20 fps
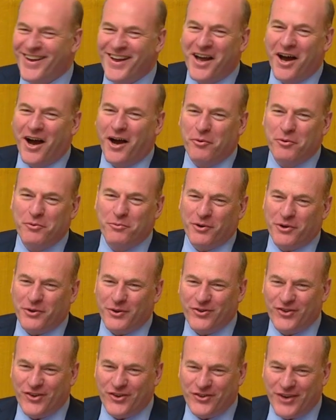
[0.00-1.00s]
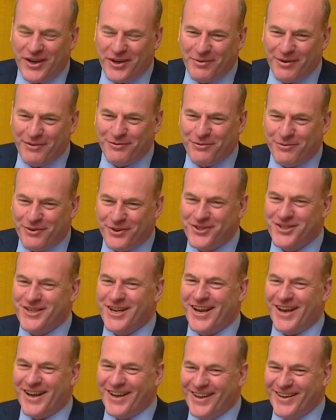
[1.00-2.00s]
I wouldn't want to assist anyone from the
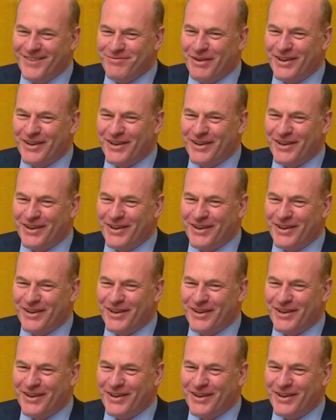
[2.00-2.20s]
chair,